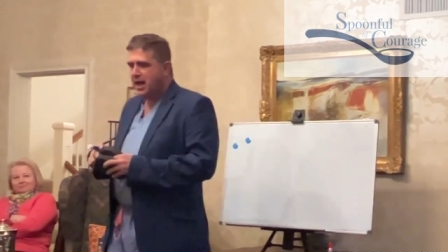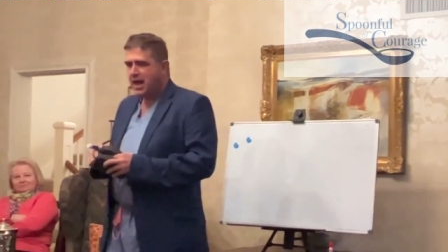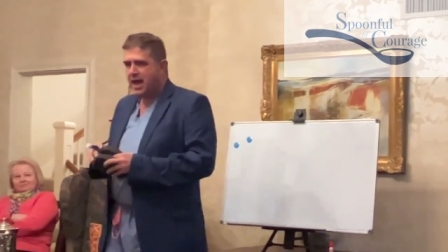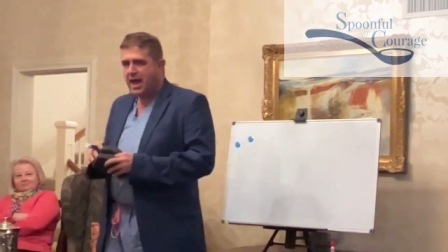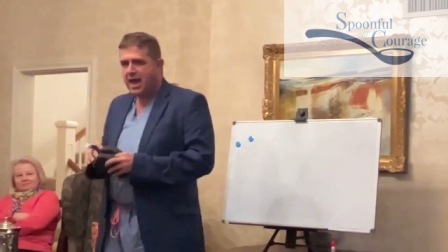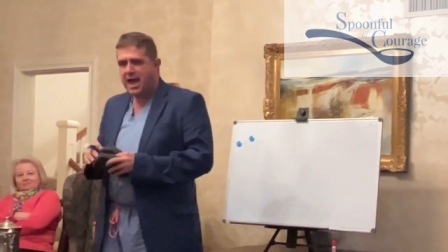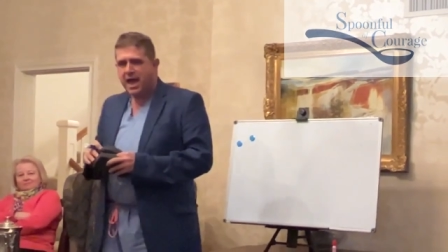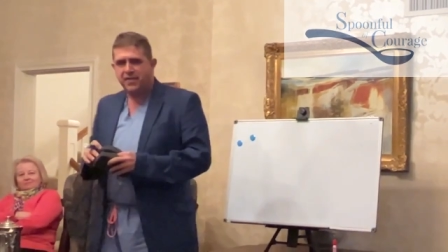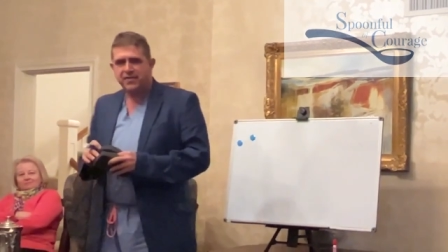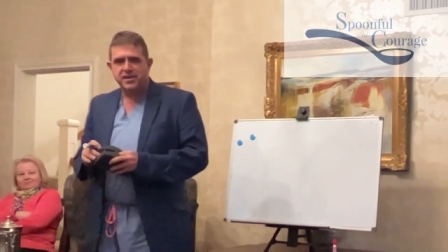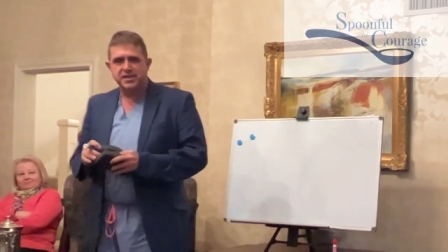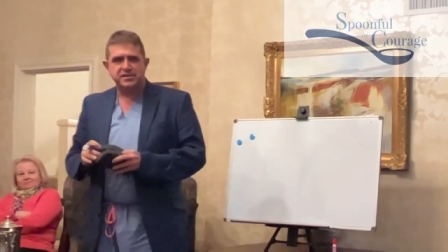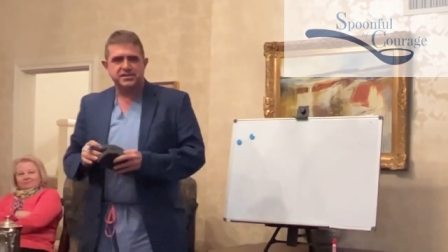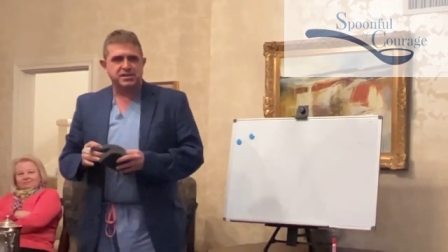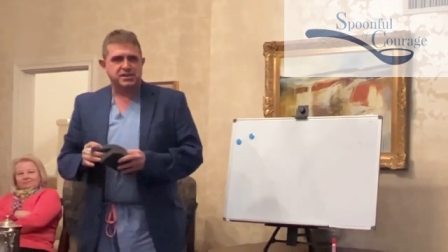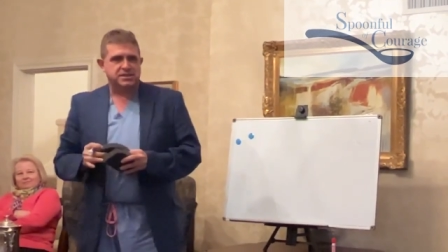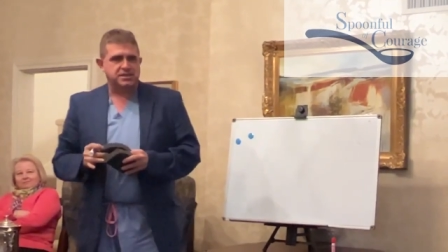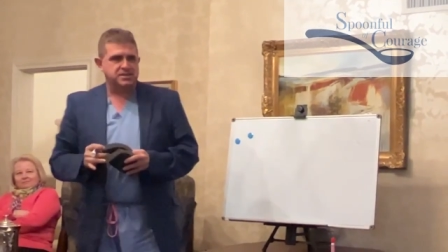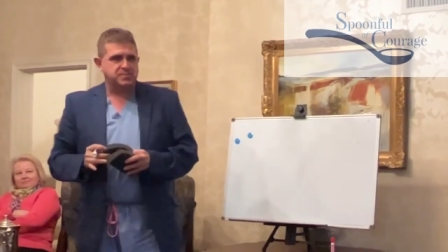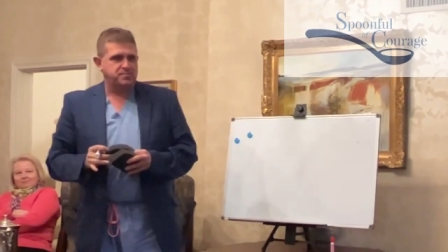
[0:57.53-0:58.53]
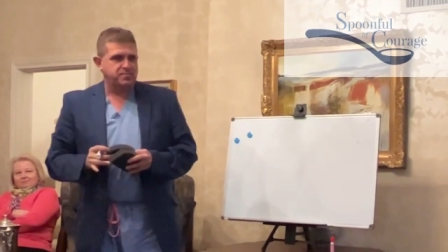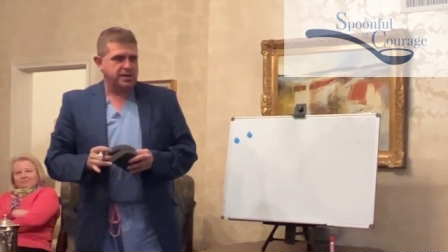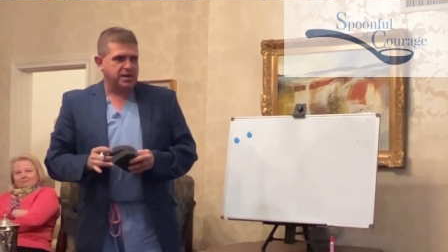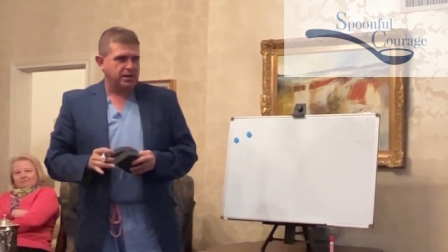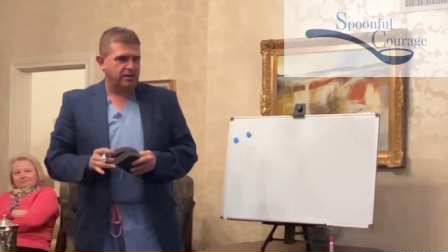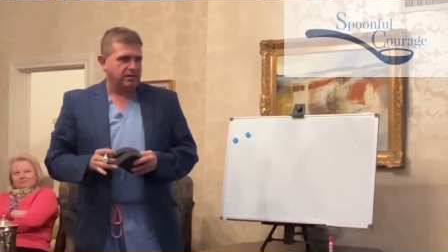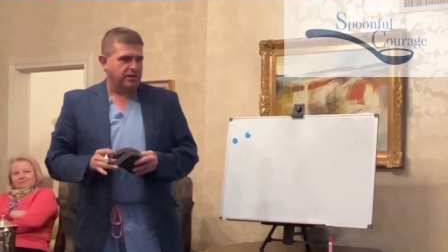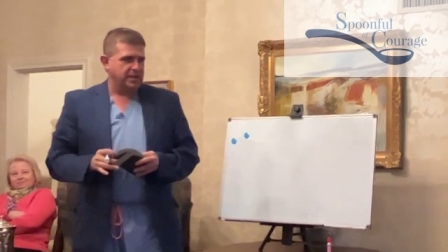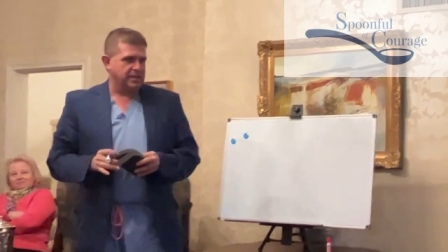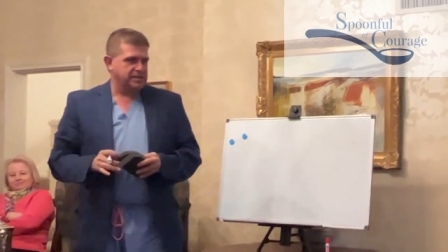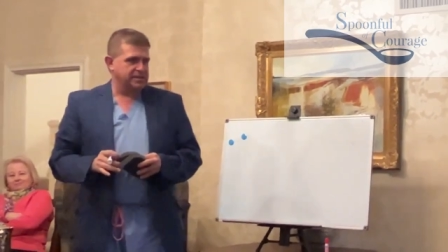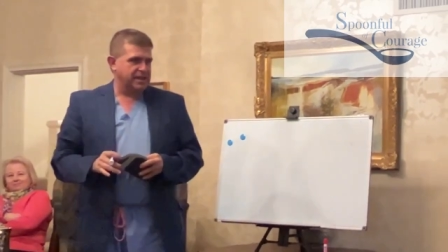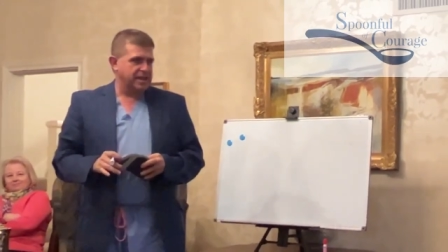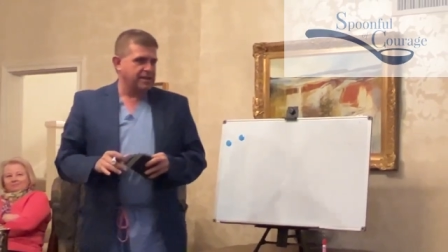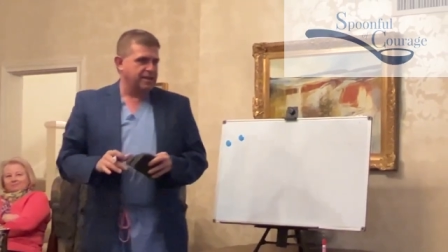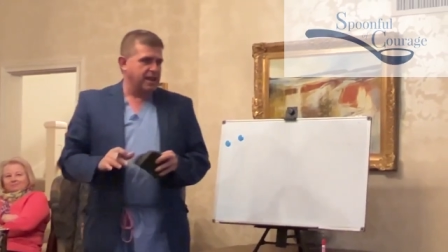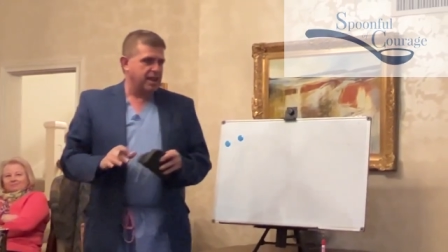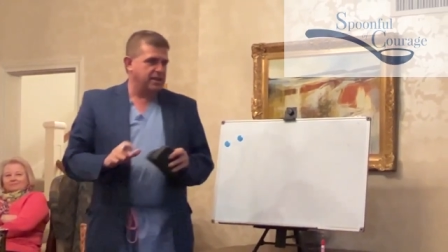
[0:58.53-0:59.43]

I had this experience, and,